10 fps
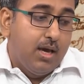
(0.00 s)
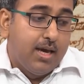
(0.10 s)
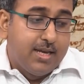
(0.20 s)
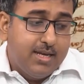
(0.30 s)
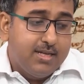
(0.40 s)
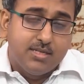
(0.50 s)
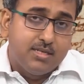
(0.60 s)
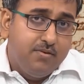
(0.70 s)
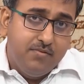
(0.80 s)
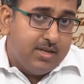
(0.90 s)
Indeed, the
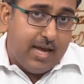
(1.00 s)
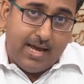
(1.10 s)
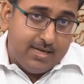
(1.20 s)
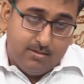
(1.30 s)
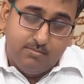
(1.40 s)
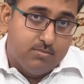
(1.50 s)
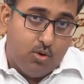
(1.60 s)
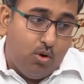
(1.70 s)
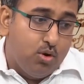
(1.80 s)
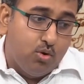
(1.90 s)
servant had
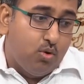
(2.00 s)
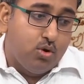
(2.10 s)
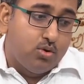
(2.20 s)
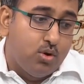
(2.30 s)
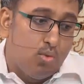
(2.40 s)
all gone